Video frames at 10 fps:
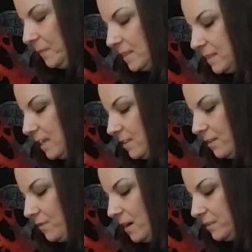Let's say
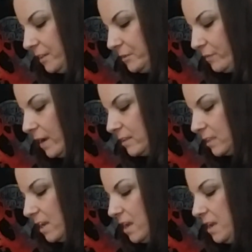that 5 times fast.
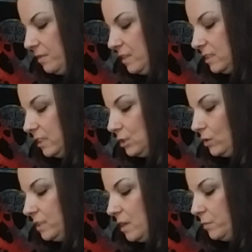This
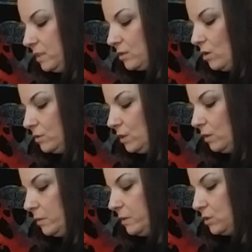sensory numbness also
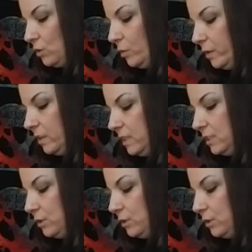limits your ability